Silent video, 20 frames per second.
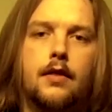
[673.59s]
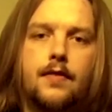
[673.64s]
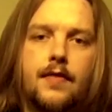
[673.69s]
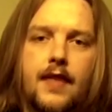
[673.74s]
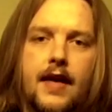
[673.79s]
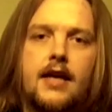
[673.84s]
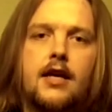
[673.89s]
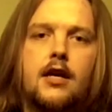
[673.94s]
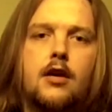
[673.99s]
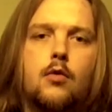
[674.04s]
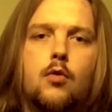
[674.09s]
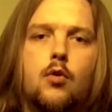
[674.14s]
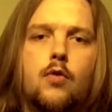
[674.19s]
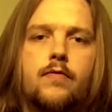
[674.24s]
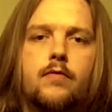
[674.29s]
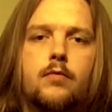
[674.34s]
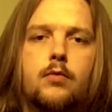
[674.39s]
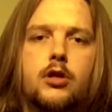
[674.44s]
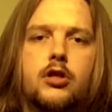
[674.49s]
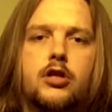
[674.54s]
Thank you all
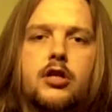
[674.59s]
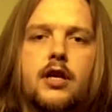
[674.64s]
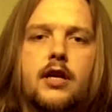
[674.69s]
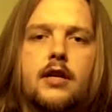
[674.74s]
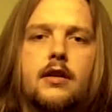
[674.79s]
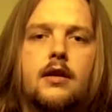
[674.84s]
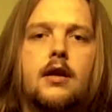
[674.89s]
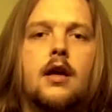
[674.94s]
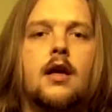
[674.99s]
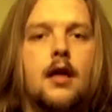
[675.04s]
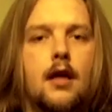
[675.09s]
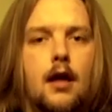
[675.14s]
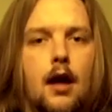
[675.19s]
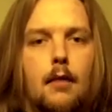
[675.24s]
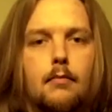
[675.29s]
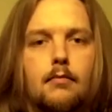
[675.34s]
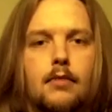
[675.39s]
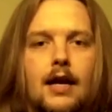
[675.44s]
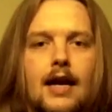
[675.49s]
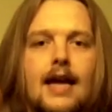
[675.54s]
for watching.
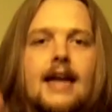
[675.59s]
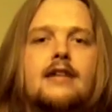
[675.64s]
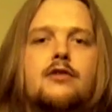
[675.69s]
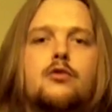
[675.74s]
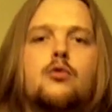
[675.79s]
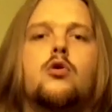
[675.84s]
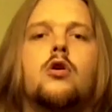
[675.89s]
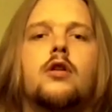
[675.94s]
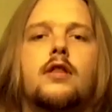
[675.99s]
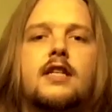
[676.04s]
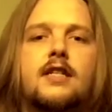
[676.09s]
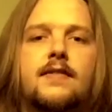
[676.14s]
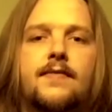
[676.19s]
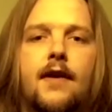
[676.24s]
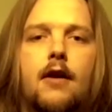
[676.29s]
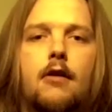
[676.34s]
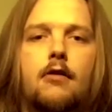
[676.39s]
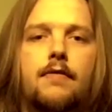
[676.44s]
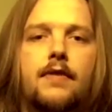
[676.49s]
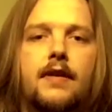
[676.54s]
I'm glad you all got this
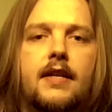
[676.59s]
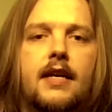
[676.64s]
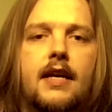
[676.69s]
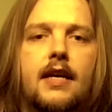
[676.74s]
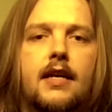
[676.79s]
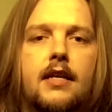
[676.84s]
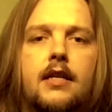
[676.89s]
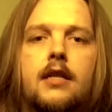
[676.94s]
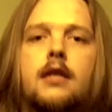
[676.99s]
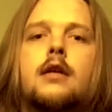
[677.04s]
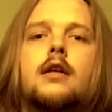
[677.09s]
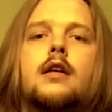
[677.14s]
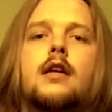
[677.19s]
far if you did.